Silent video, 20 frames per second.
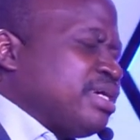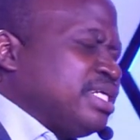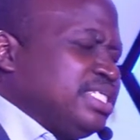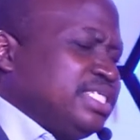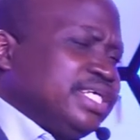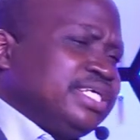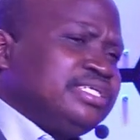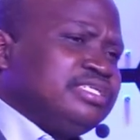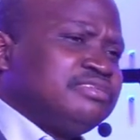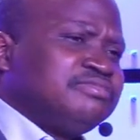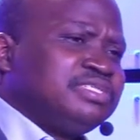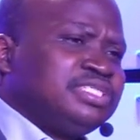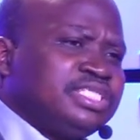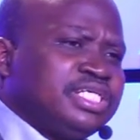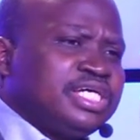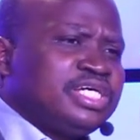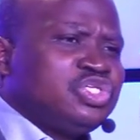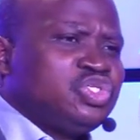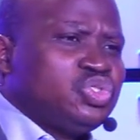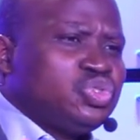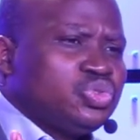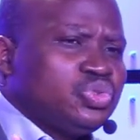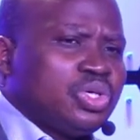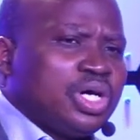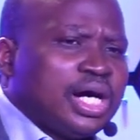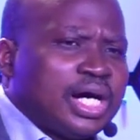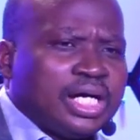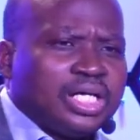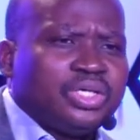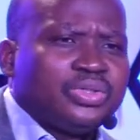At the end of the day, you
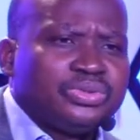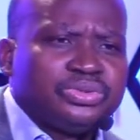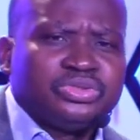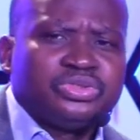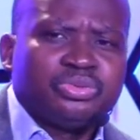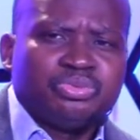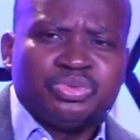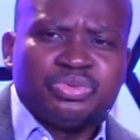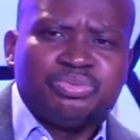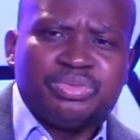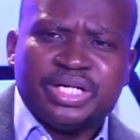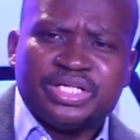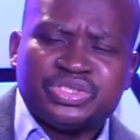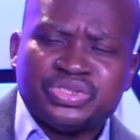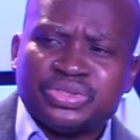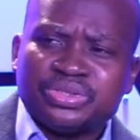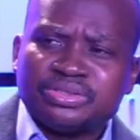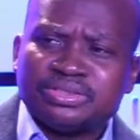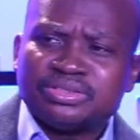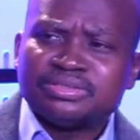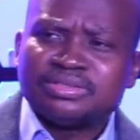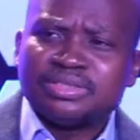are going to be measured